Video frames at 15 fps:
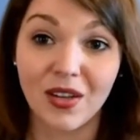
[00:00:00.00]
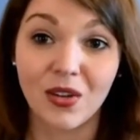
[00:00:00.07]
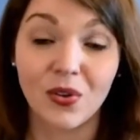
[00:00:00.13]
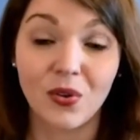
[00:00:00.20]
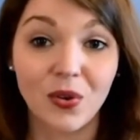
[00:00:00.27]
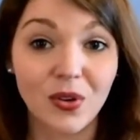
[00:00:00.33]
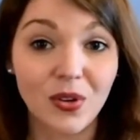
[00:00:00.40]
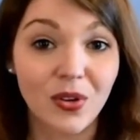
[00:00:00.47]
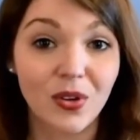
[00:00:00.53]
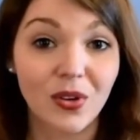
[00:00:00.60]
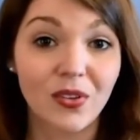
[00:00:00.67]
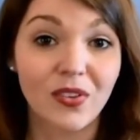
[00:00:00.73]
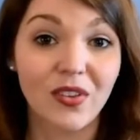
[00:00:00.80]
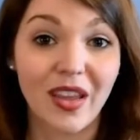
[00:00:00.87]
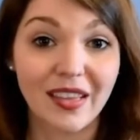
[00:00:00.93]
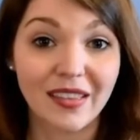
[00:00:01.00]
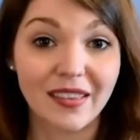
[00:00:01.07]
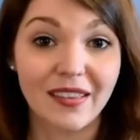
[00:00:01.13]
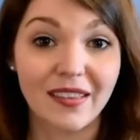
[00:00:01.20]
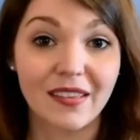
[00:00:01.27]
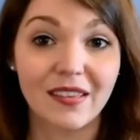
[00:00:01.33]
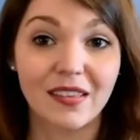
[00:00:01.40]
Quarters,
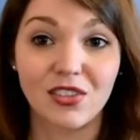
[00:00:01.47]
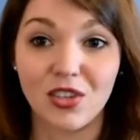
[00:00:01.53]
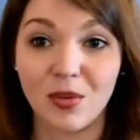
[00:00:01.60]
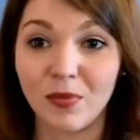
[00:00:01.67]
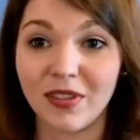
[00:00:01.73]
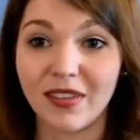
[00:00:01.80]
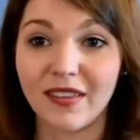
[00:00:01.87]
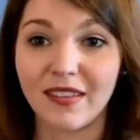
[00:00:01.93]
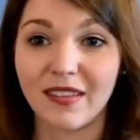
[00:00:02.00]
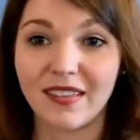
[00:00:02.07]
eighths, triplets,